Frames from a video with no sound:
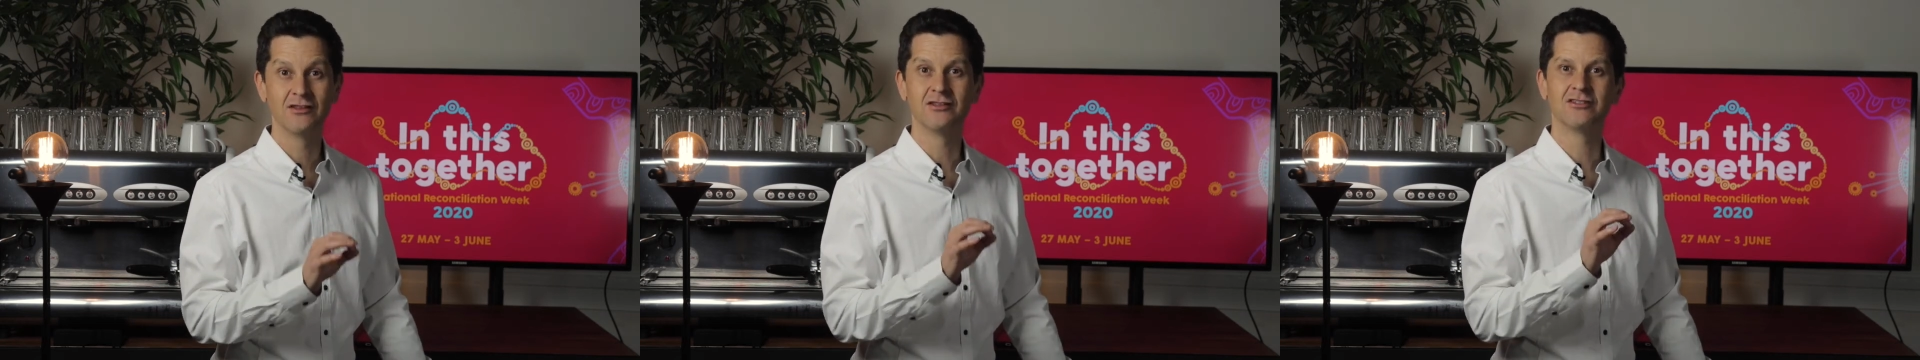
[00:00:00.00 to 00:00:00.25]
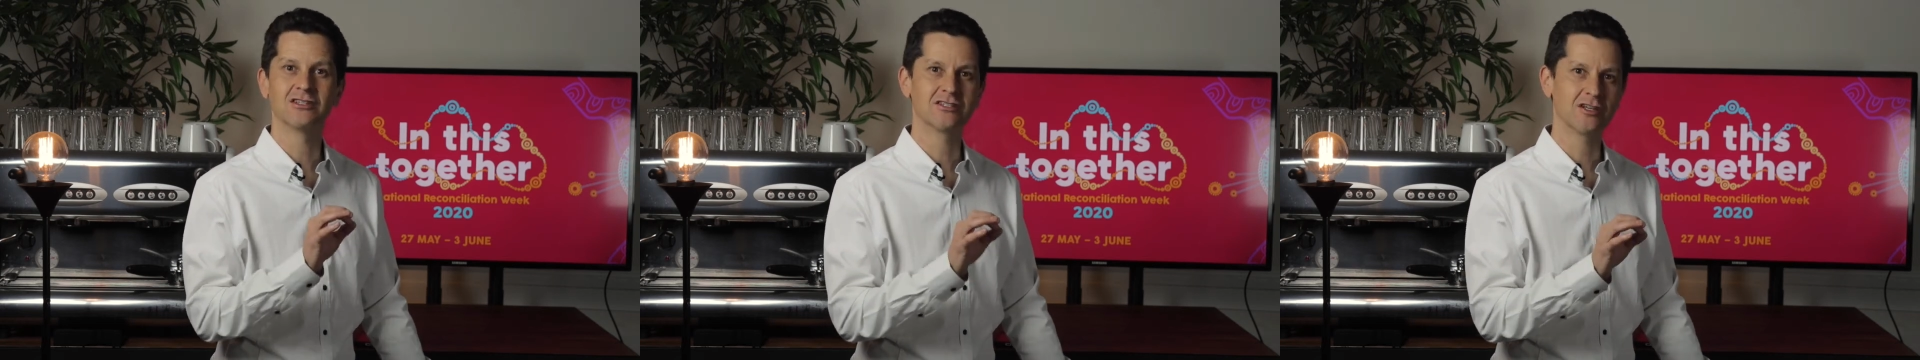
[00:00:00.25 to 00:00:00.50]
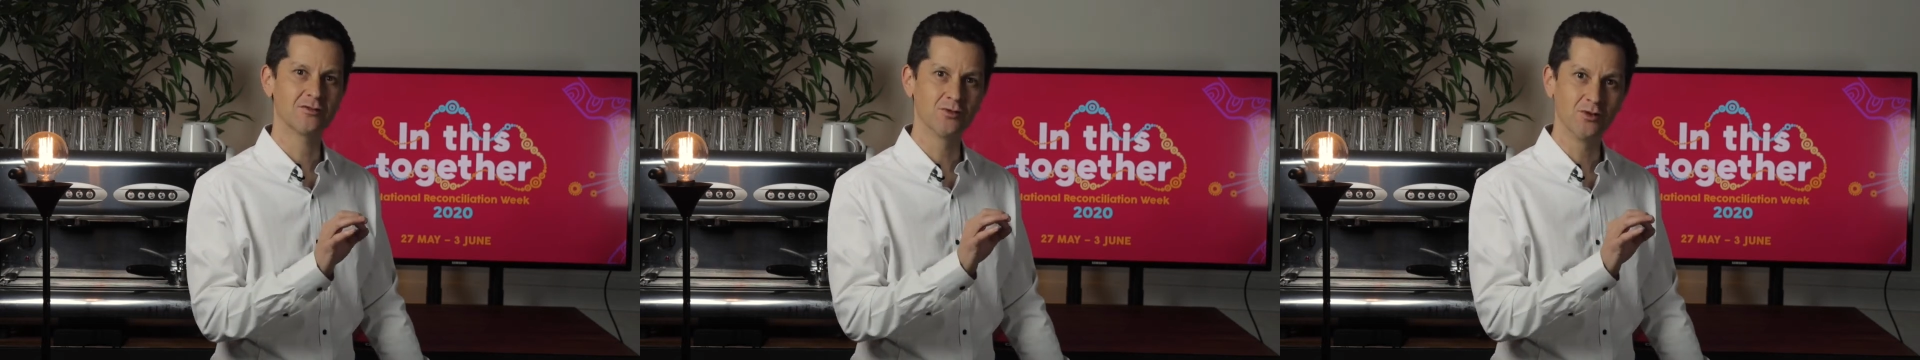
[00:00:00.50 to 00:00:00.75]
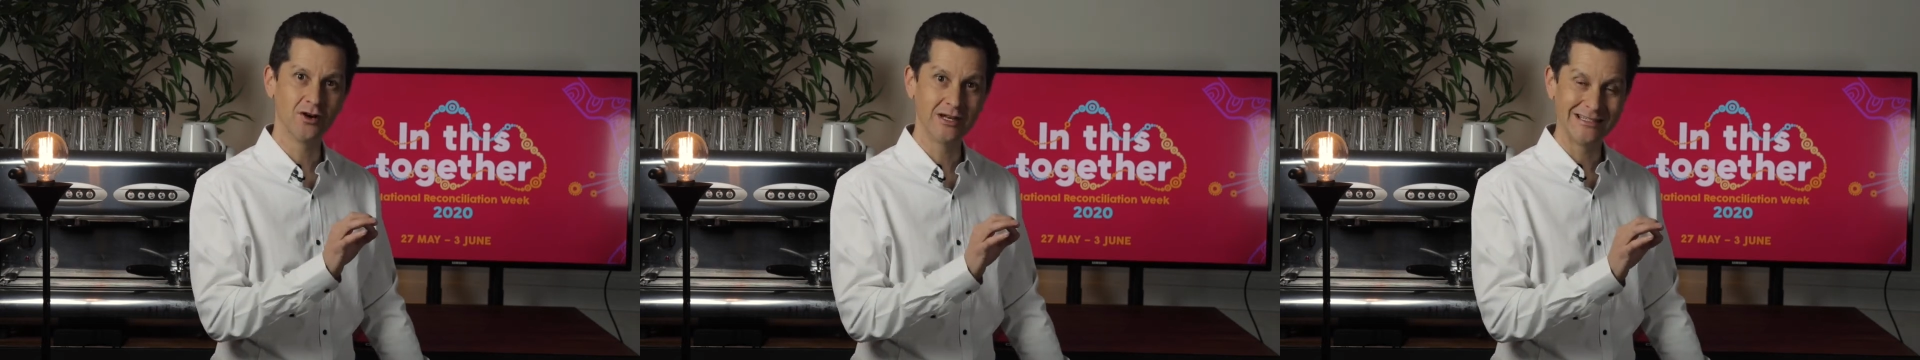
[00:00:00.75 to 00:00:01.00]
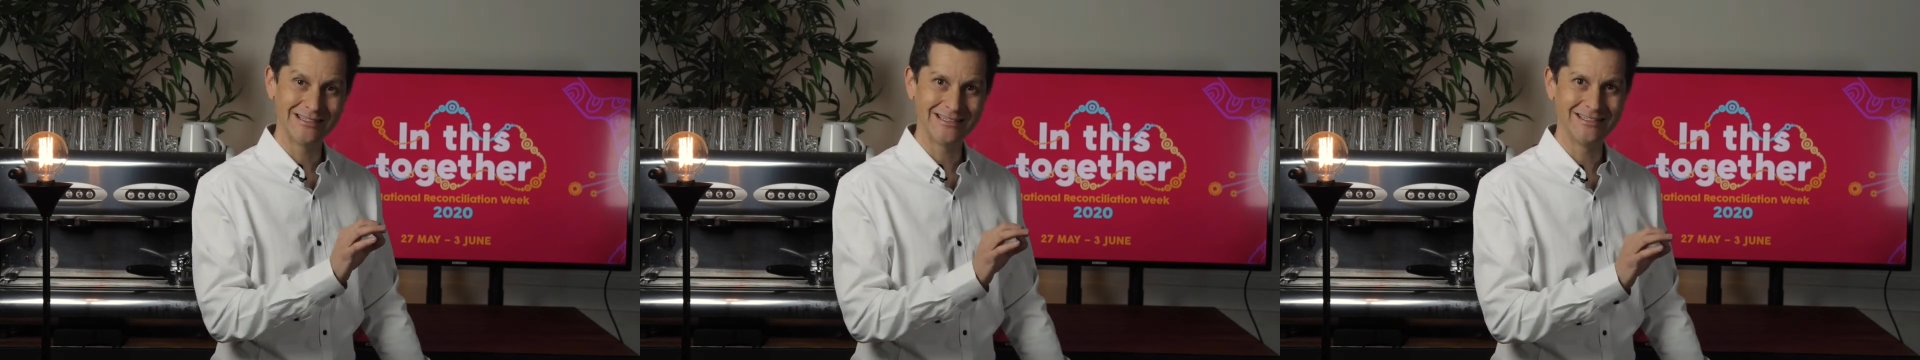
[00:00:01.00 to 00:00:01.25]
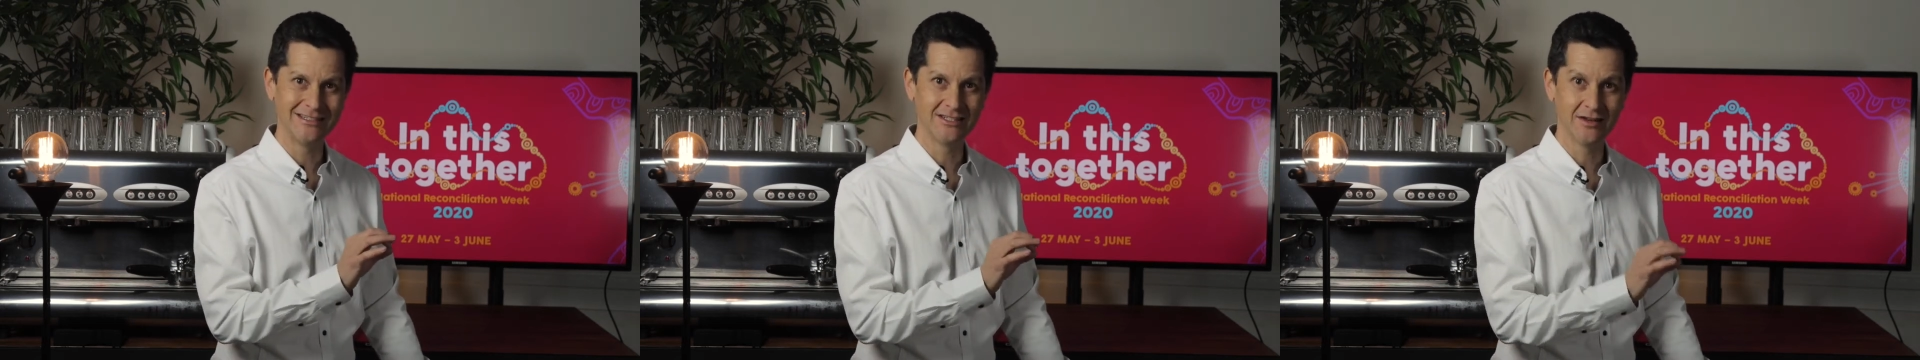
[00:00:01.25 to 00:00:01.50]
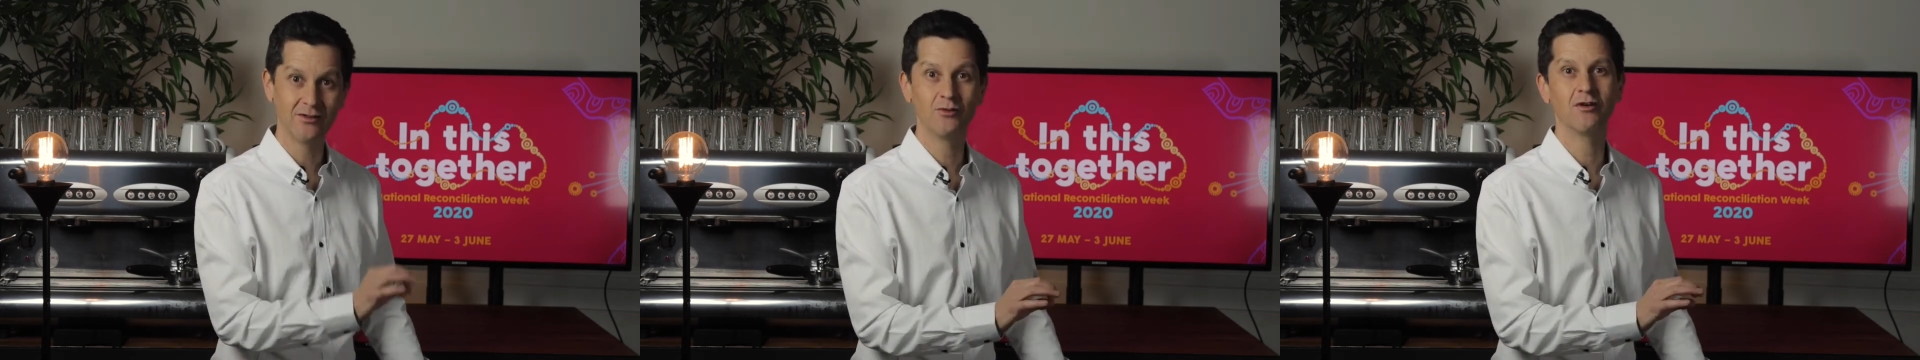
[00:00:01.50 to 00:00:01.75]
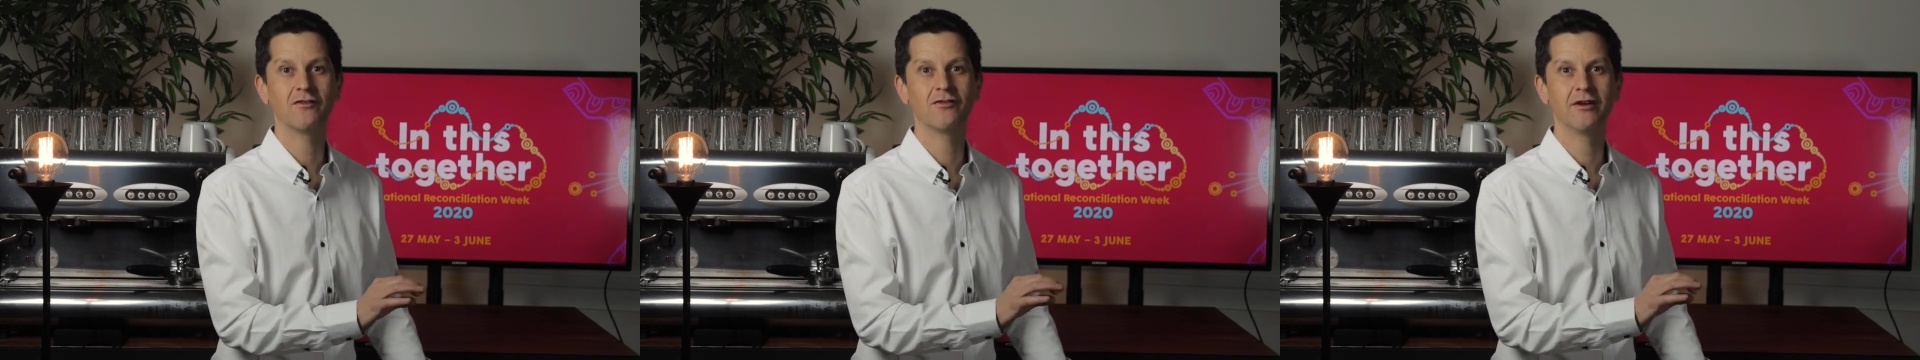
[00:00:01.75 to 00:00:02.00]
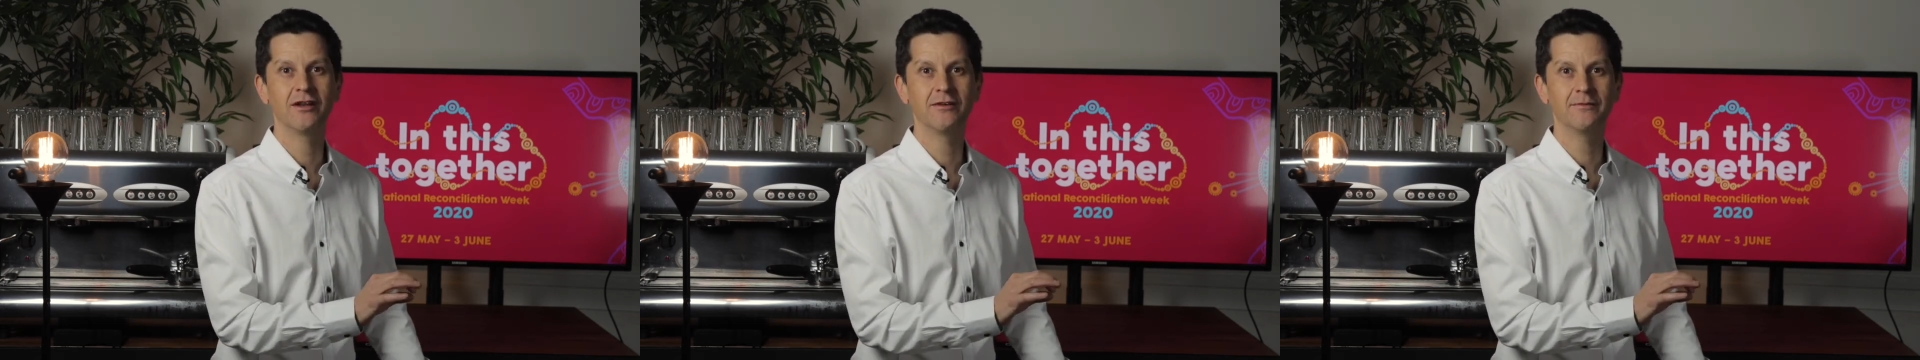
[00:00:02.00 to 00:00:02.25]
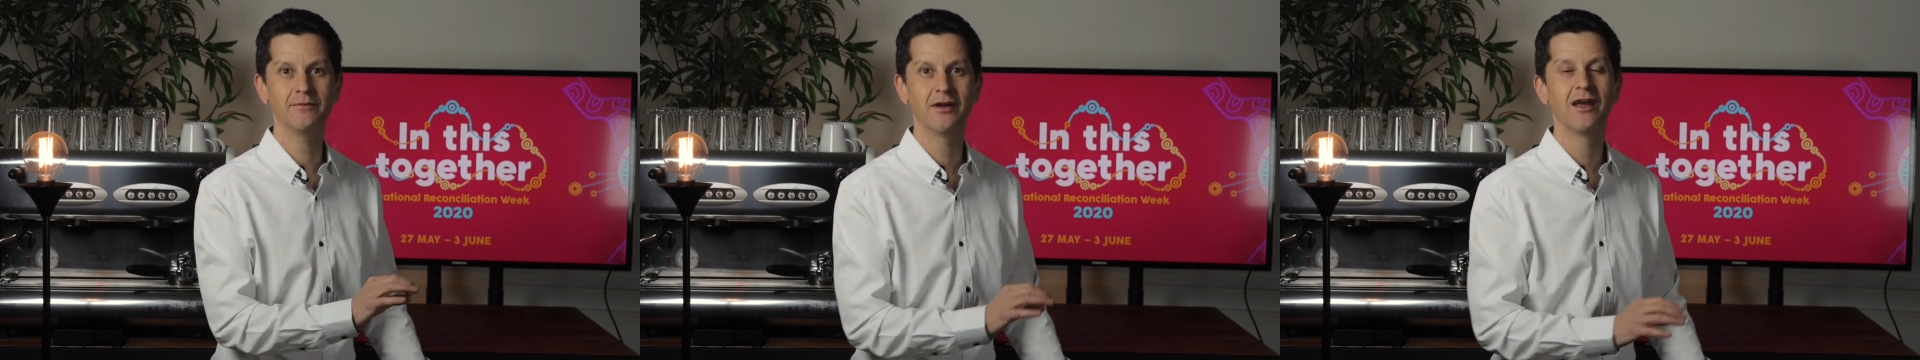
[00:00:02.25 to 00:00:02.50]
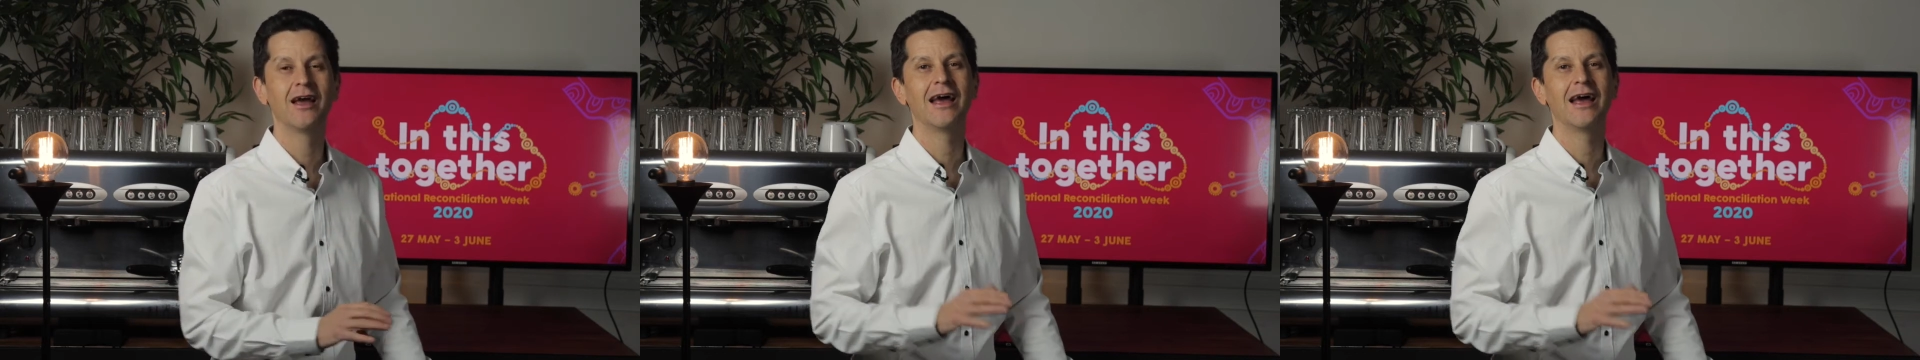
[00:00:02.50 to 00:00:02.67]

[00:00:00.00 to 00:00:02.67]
The successful 1967 referendum